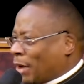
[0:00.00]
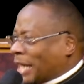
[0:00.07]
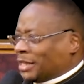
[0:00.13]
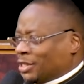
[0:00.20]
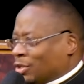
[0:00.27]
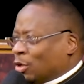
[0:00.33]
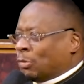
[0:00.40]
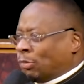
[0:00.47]

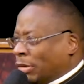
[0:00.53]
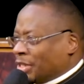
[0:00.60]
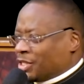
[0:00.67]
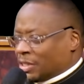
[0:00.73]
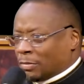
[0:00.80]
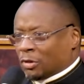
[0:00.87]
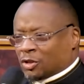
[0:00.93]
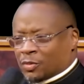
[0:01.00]
practical
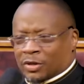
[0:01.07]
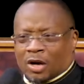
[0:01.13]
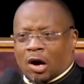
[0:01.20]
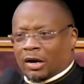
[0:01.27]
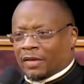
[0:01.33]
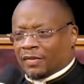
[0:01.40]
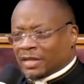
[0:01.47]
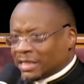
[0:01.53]
principles
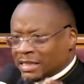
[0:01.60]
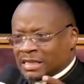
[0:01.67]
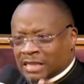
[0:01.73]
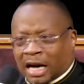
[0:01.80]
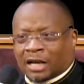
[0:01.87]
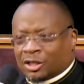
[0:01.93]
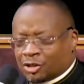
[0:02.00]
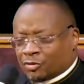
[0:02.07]
regarding the
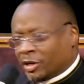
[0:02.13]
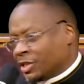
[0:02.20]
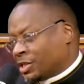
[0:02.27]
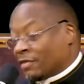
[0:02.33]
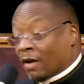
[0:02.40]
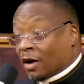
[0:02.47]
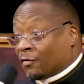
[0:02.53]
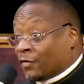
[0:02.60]

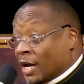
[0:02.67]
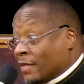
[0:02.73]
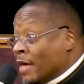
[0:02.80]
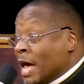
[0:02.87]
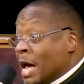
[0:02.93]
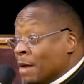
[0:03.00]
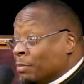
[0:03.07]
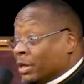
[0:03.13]
doctrines of our
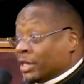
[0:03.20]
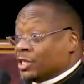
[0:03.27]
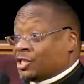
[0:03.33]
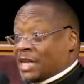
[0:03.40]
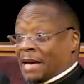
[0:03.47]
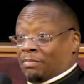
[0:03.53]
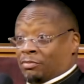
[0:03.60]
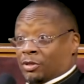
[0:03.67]
faith. But in
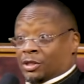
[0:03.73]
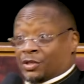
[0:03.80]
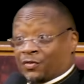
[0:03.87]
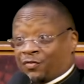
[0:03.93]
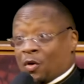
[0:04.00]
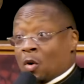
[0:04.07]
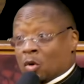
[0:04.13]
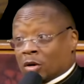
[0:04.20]
chapters
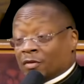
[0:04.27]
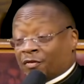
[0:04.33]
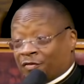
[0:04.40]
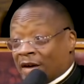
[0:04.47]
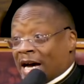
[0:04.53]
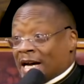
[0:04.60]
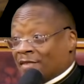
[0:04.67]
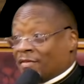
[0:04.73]
4,
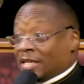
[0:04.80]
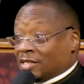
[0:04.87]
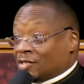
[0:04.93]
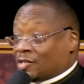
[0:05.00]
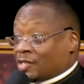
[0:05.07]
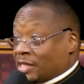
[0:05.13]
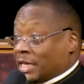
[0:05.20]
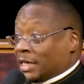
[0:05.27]
5,
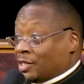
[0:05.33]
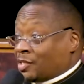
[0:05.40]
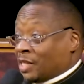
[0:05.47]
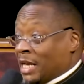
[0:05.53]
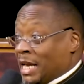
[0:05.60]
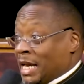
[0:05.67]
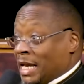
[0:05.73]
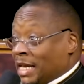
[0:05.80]
and
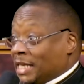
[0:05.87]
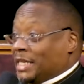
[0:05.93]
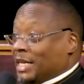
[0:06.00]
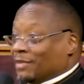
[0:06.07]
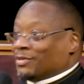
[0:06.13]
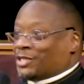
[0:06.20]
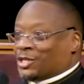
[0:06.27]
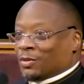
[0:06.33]
6, he
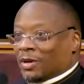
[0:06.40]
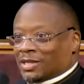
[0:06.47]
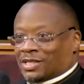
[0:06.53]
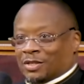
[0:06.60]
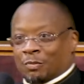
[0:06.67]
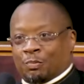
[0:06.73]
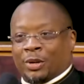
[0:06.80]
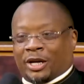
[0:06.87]
gives to
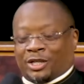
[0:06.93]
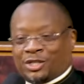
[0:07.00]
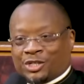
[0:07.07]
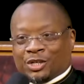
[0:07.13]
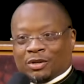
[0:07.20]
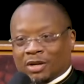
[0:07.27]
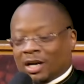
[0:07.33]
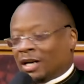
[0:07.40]
us the
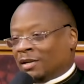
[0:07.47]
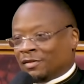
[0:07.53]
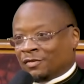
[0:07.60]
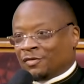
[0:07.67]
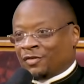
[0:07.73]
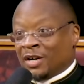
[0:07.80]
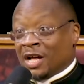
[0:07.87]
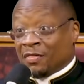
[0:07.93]
picture
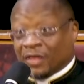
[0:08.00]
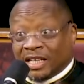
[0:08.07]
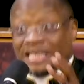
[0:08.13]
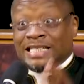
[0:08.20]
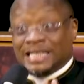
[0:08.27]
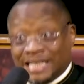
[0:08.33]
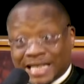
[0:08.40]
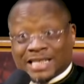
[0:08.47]
of the
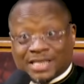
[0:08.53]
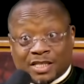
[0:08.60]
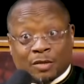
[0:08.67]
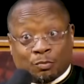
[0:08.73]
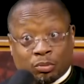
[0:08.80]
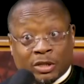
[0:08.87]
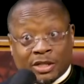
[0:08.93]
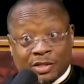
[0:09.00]

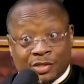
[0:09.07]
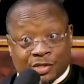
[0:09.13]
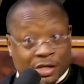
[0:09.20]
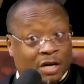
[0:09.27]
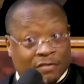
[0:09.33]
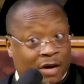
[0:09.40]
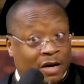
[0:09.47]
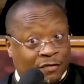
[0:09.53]

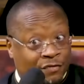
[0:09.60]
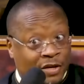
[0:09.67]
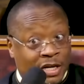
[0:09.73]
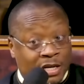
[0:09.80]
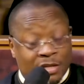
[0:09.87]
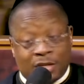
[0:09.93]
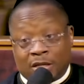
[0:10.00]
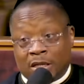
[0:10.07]
disciplines of our
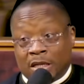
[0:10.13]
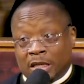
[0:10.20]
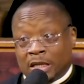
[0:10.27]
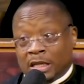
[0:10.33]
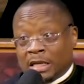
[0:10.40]
faith.